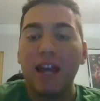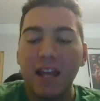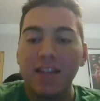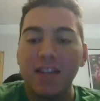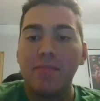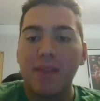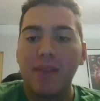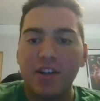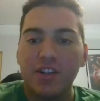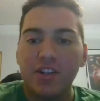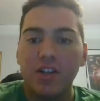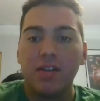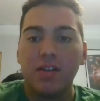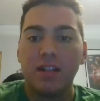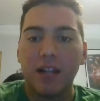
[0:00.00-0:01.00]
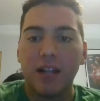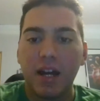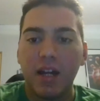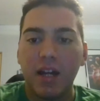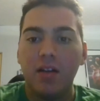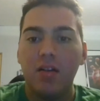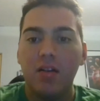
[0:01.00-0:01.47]
against the Magic
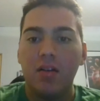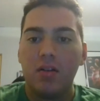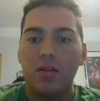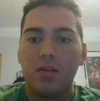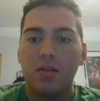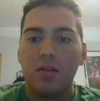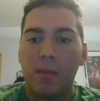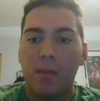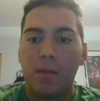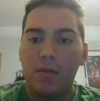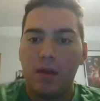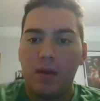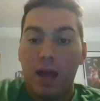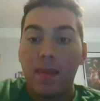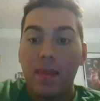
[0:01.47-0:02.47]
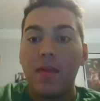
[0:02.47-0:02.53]
tonight, and